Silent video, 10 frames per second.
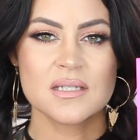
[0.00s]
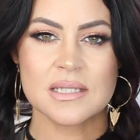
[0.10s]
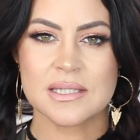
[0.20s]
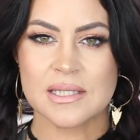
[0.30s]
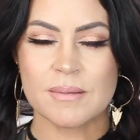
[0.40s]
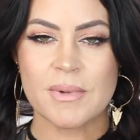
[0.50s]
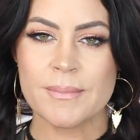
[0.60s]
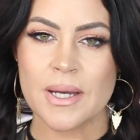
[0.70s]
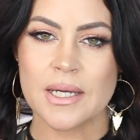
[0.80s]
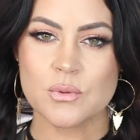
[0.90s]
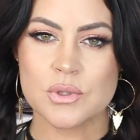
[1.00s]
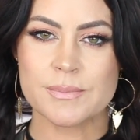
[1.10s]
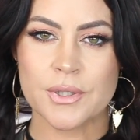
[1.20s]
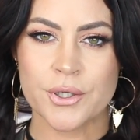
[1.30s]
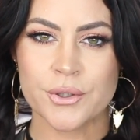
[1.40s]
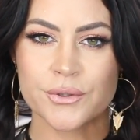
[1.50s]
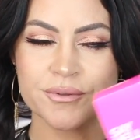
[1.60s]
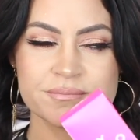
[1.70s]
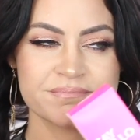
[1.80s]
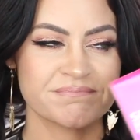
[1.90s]
to say my mind was
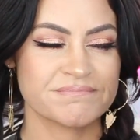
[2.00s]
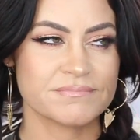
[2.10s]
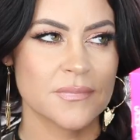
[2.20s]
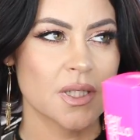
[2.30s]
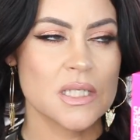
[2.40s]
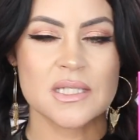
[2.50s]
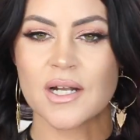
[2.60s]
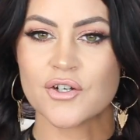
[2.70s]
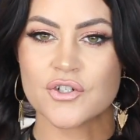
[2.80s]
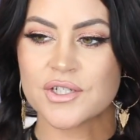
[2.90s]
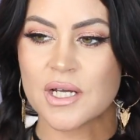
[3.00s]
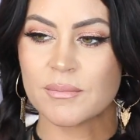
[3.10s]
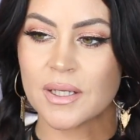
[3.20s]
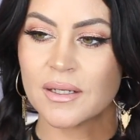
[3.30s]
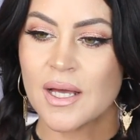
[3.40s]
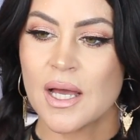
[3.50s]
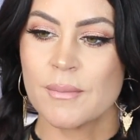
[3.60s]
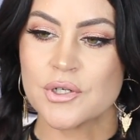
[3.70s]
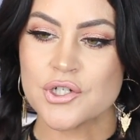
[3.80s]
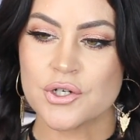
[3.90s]
blown is an understatement.
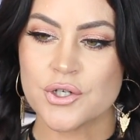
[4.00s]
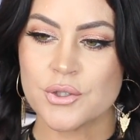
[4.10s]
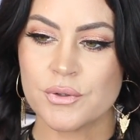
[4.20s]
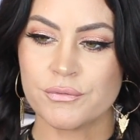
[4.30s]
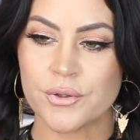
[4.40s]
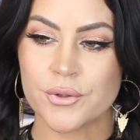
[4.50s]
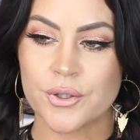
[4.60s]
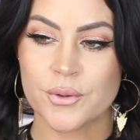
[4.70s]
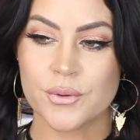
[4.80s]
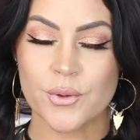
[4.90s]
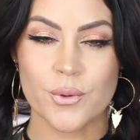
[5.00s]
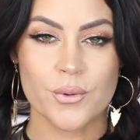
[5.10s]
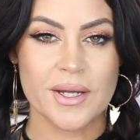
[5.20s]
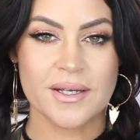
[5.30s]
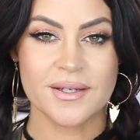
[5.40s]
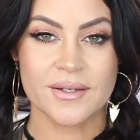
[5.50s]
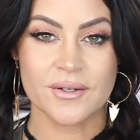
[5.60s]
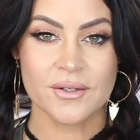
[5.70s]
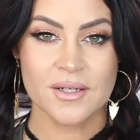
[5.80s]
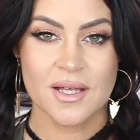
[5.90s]
I'm gonna show you a photo right
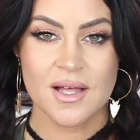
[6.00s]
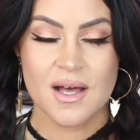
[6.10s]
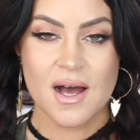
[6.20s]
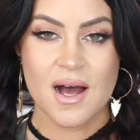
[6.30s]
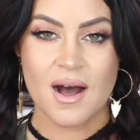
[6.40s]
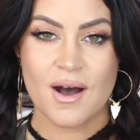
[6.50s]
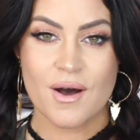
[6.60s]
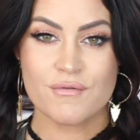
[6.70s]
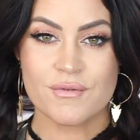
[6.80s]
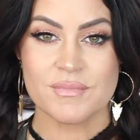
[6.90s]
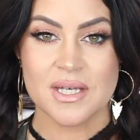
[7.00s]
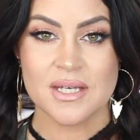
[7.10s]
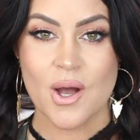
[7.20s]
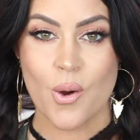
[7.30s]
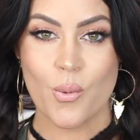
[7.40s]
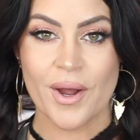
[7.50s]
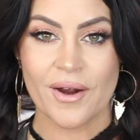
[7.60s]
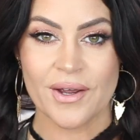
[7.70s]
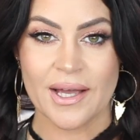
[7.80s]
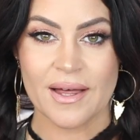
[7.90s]
here of me
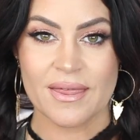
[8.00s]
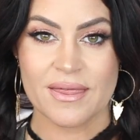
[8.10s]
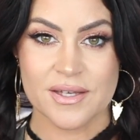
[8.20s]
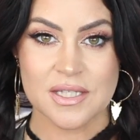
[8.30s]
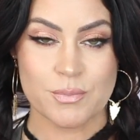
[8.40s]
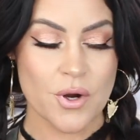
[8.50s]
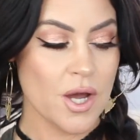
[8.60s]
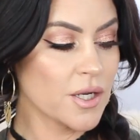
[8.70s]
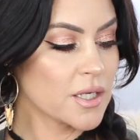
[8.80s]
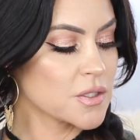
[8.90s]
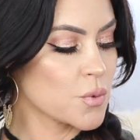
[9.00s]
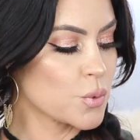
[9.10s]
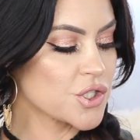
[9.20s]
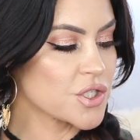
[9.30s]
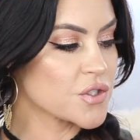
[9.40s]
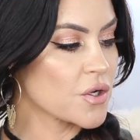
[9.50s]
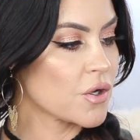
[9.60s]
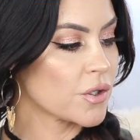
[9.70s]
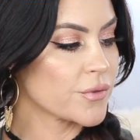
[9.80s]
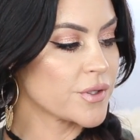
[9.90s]
wearing this product, which is
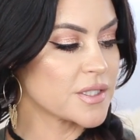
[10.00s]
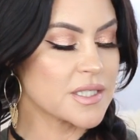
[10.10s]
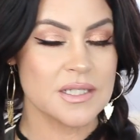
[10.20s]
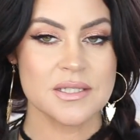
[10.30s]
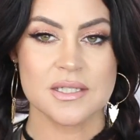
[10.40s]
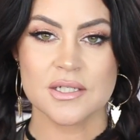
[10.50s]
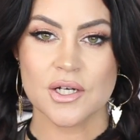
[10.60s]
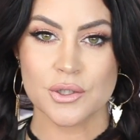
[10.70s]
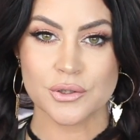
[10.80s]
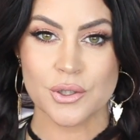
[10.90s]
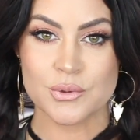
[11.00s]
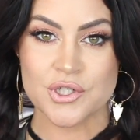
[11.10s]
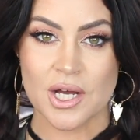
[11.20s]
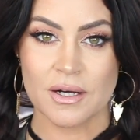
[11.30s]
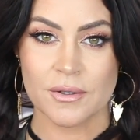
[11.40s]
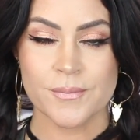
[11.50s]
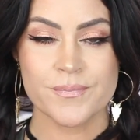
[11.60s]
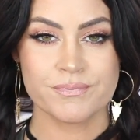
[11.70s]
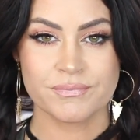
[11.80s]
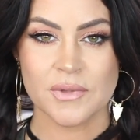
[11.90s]
called the Tinted Glow Gel.
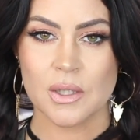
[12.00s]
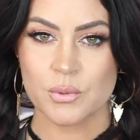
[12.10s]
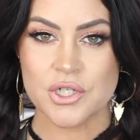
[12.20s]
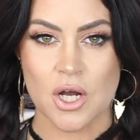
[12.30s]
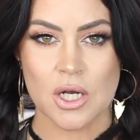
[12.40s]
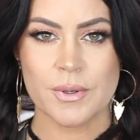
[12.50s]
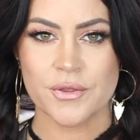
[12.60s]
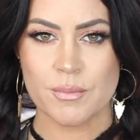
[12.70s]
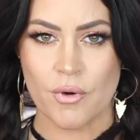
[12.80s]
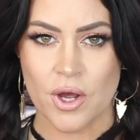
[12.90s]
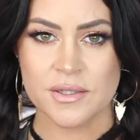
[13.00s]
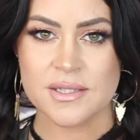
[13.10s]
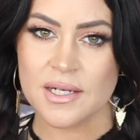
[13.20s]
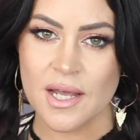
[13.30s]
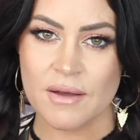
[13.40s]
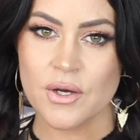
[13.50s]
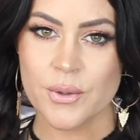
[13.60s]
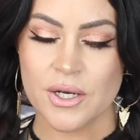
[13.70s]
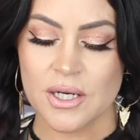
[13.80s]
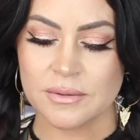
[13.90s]
Can we talk about the bronze that I have
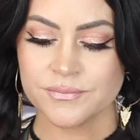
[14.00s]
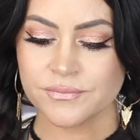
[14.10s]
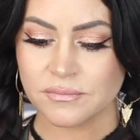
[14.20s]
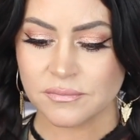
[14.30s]
going on?